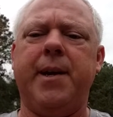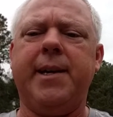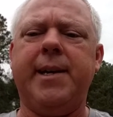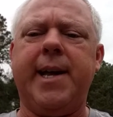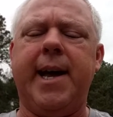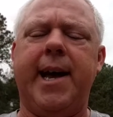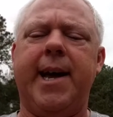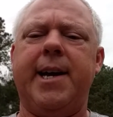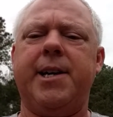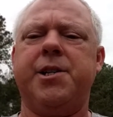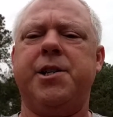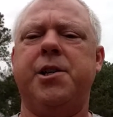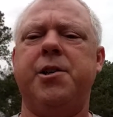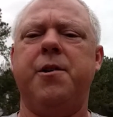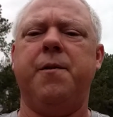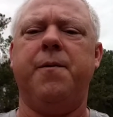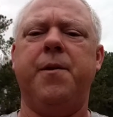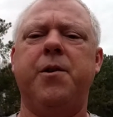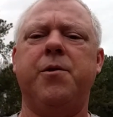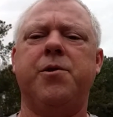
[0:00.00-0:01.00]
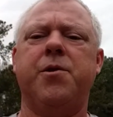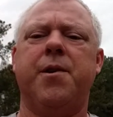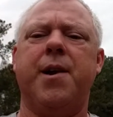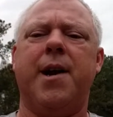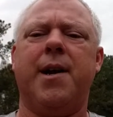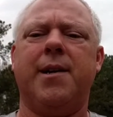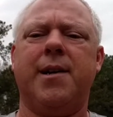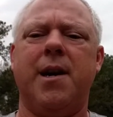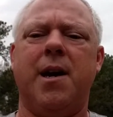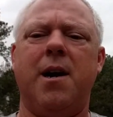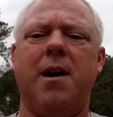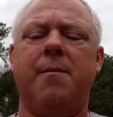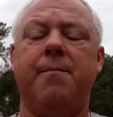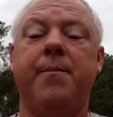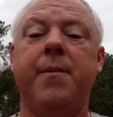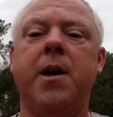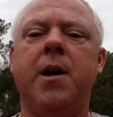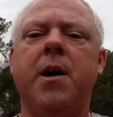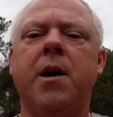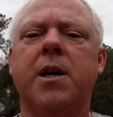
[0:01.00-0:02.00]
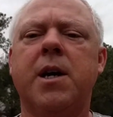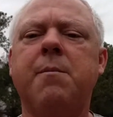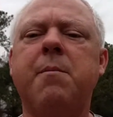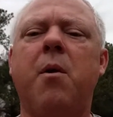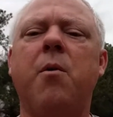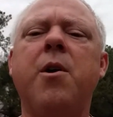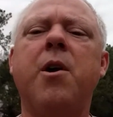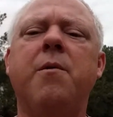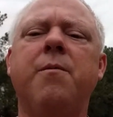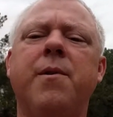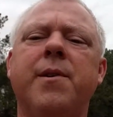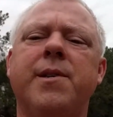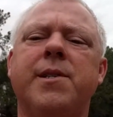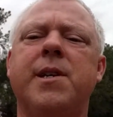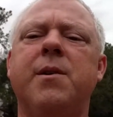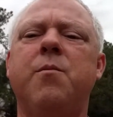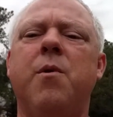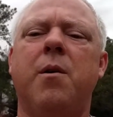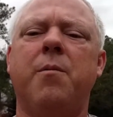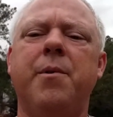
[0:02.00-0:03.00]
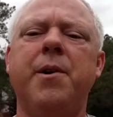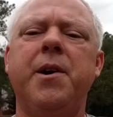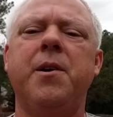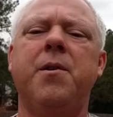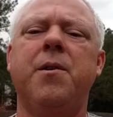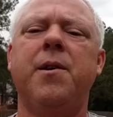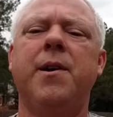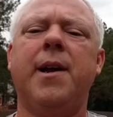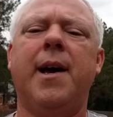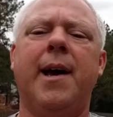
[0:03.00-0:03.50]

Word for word: cashin your future dot com, come on over and see what we're doing.